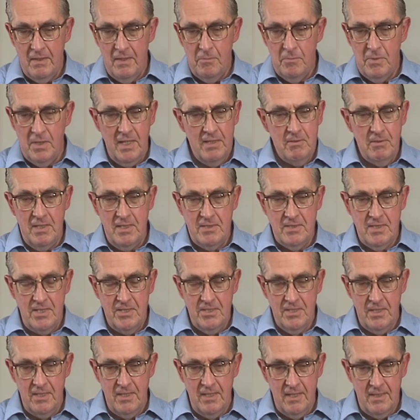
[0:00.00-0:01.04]
But as I
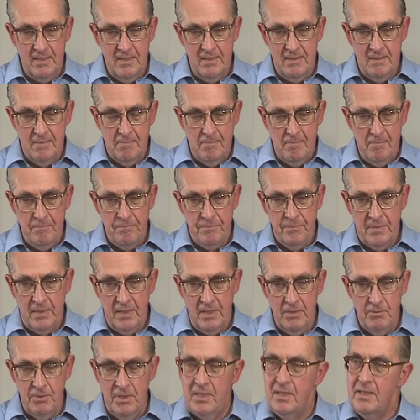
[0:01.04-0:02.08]
say, I didn't
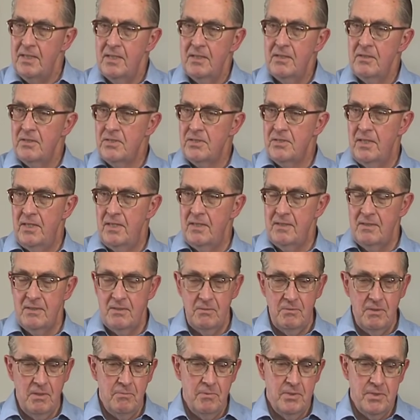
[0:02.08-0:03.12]
really
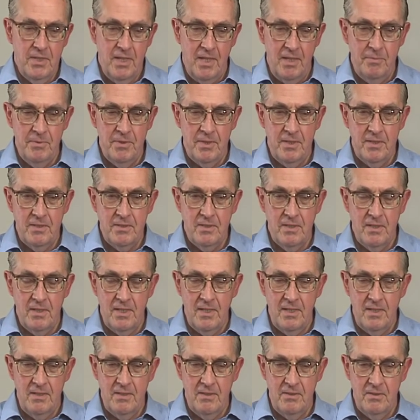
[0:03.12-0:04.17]
understand what was happening until
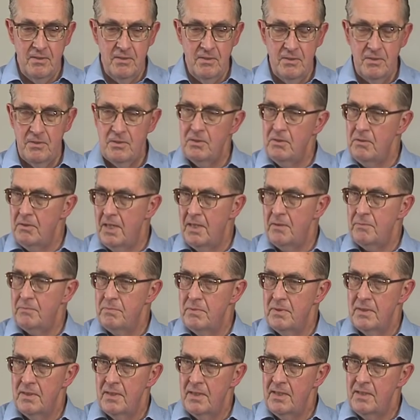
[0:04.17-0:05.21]
I grew up
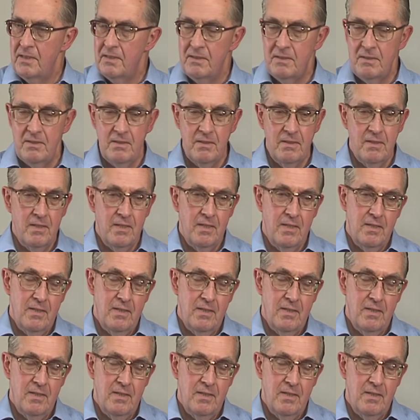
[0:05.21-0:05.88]
later, and